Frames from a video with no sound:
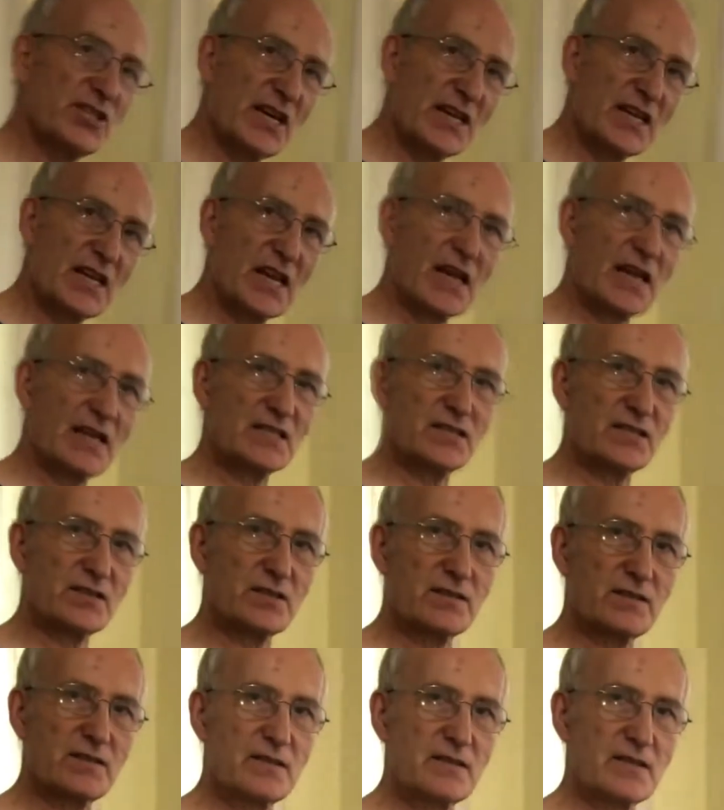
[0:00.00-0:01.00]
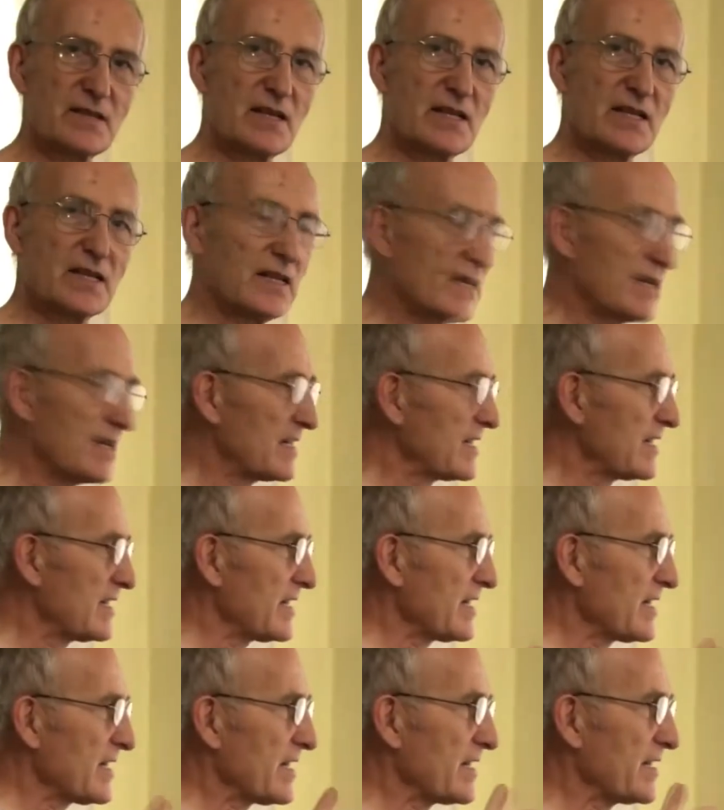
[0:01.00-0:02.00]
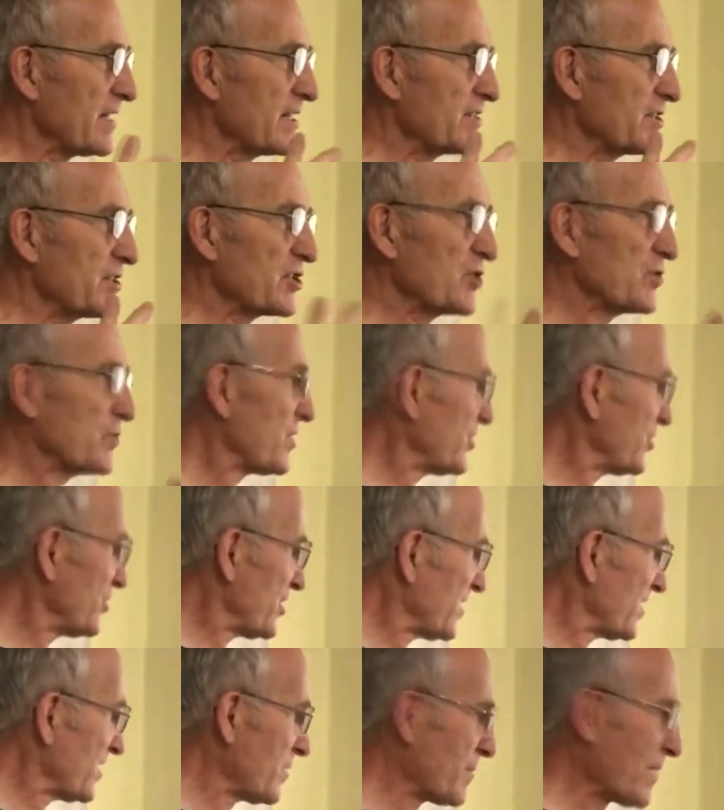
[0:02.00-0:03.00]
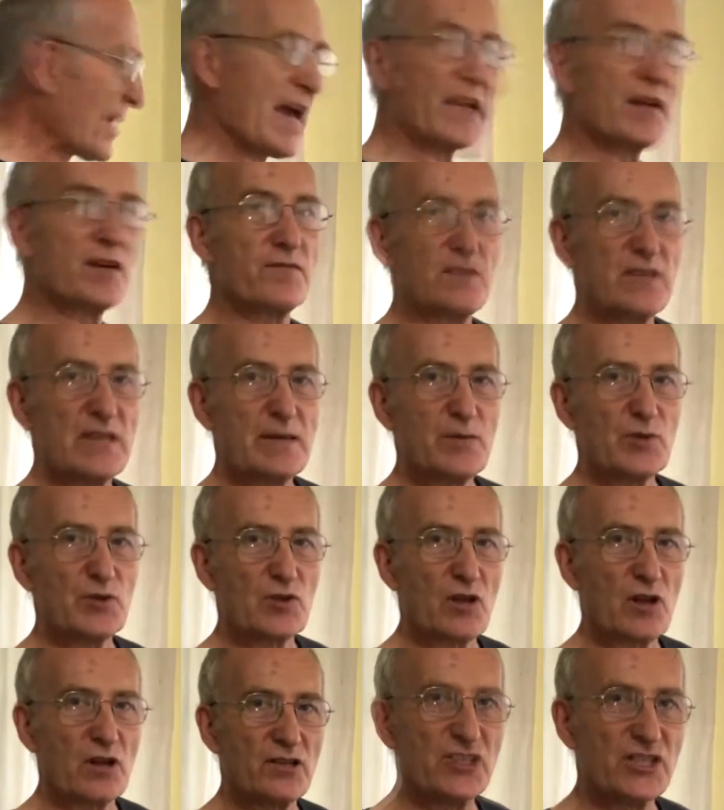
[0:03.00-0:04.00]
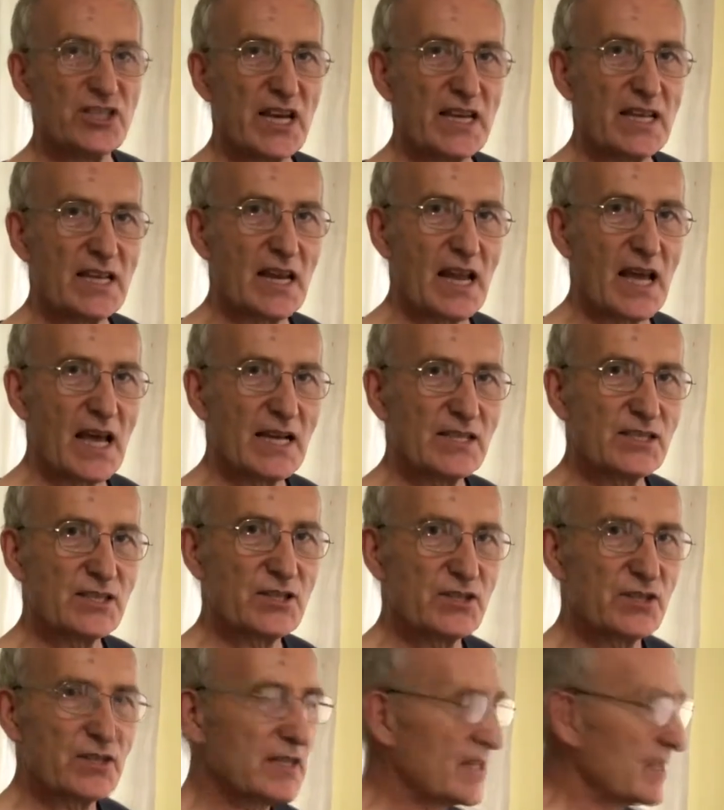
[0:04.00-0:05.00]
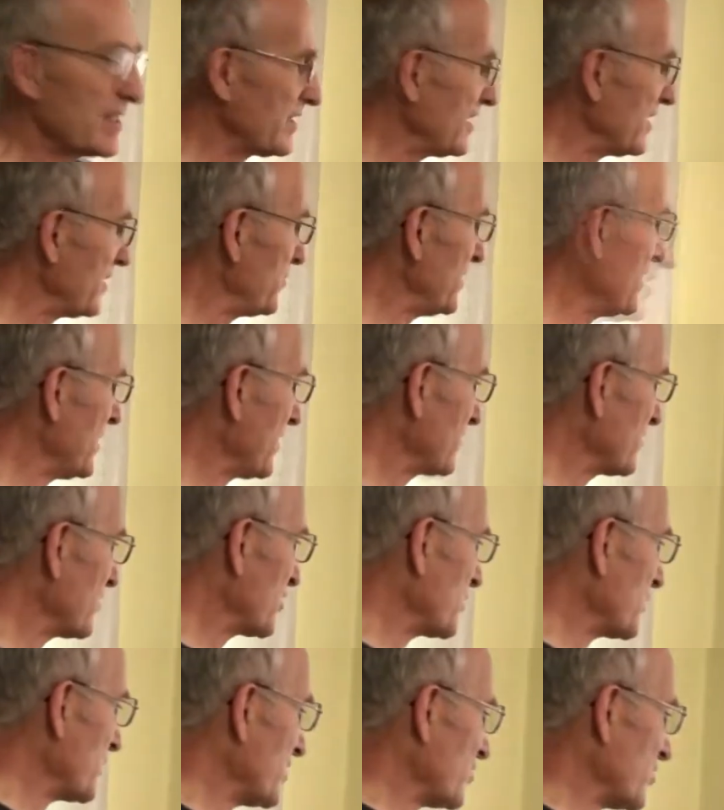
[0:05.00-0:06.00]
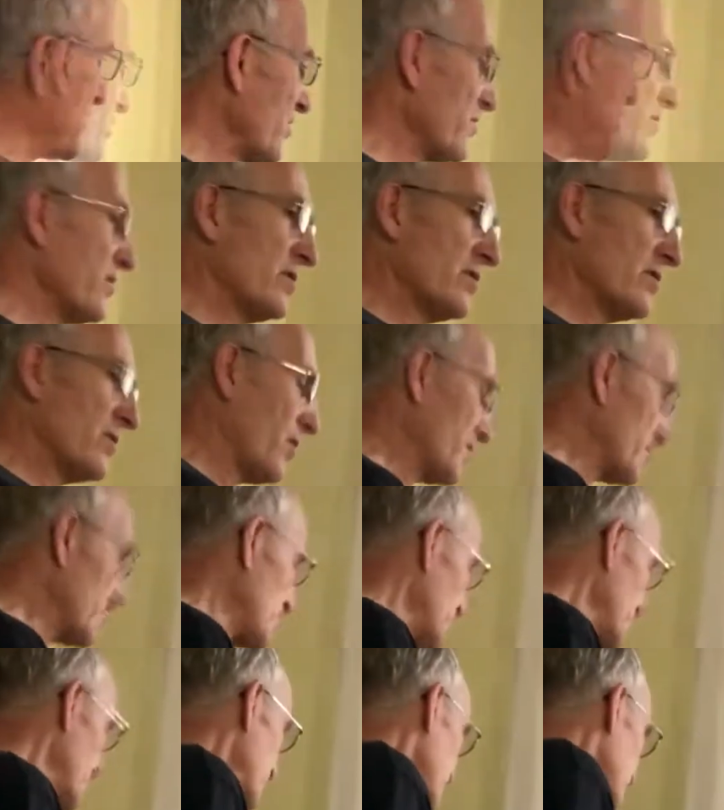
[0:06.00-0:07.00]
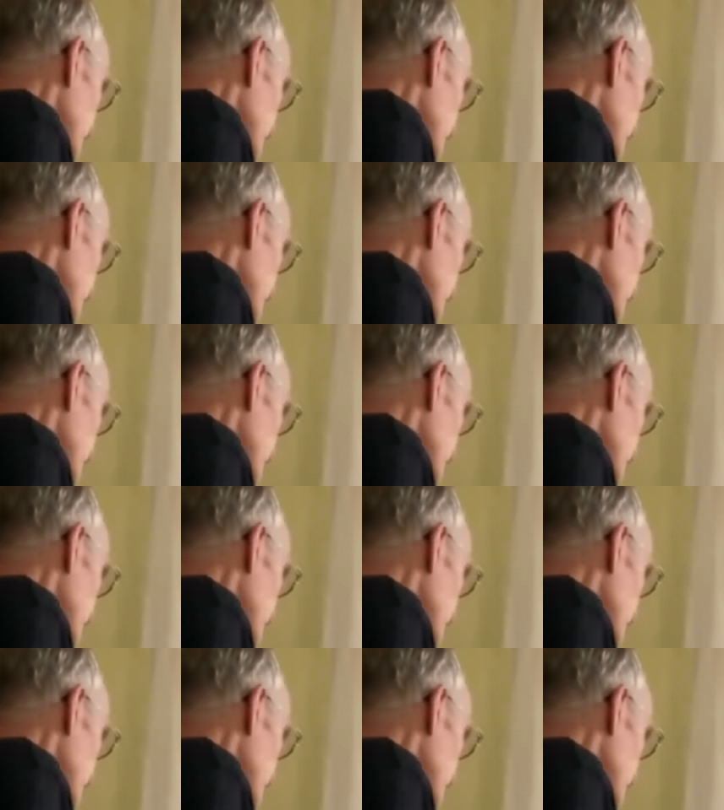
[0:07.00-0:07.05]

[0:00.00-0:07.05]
Analyzer. There is a switch at the back of the Hematology Analyzer that we have to switch on also.